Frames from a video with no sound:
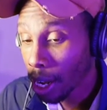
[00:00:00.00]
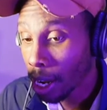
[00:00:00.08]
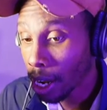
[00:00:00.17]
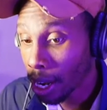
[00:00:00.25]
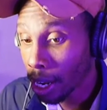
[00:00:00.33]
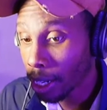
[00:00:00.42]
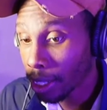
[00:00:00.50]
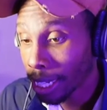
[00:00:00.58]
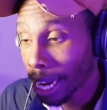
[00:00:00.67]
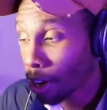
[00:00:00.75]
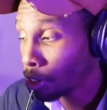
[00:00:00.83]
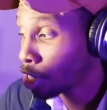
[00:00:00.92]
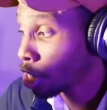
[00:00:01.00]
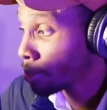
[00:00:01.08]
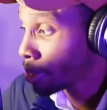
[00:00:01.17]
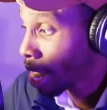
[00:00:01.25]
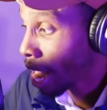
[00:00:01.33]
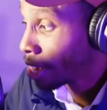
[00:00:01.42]
Shout out
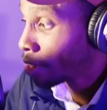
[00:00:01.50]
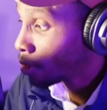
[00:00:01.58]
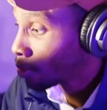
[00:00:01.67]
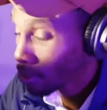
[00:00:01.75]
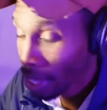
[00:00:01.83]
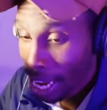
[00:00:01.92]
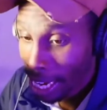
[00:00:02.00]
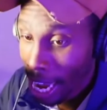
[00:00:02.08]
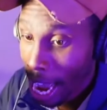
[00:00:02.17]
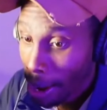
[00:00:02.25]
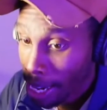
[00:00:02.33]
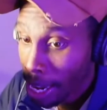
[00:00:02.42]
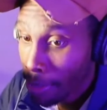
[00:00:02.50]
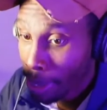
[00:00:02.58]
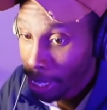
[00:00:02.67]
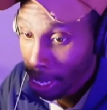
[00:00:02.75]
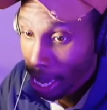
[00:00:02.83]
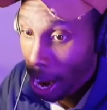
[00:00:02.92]
Jeremy. I know, I did
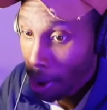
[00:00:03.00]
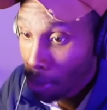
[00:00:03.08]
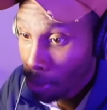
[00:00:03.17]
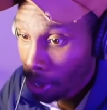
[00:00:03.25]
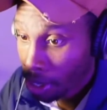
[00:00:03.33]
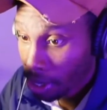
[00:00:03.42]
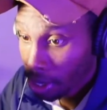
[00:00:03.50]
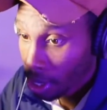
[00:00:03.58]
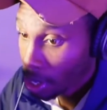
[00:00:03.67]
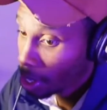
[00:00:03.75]
pick the Cowboys.